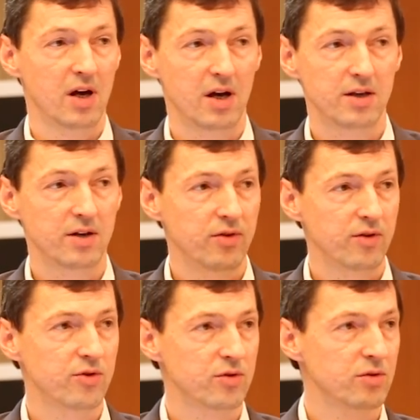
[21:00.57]
And
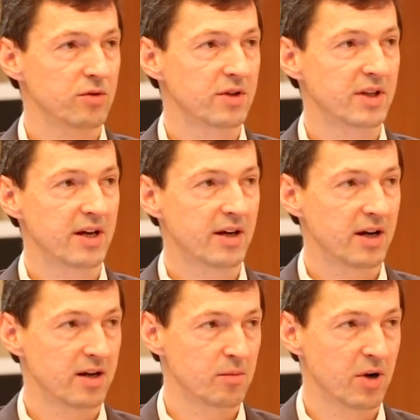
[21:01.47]
if you do not take
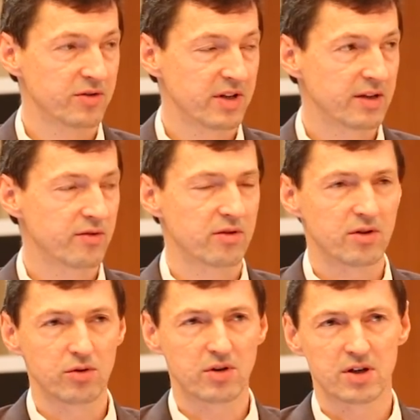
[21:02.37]
care about that,
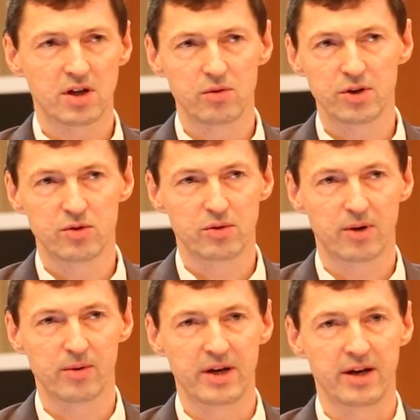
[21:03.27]
you can go into a
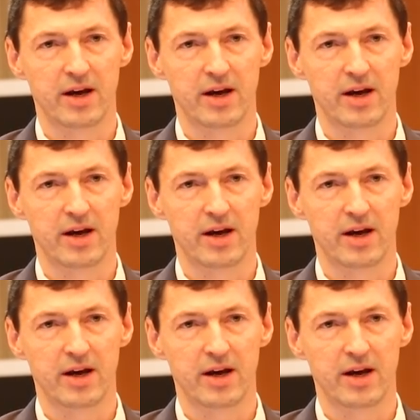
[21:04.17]
gray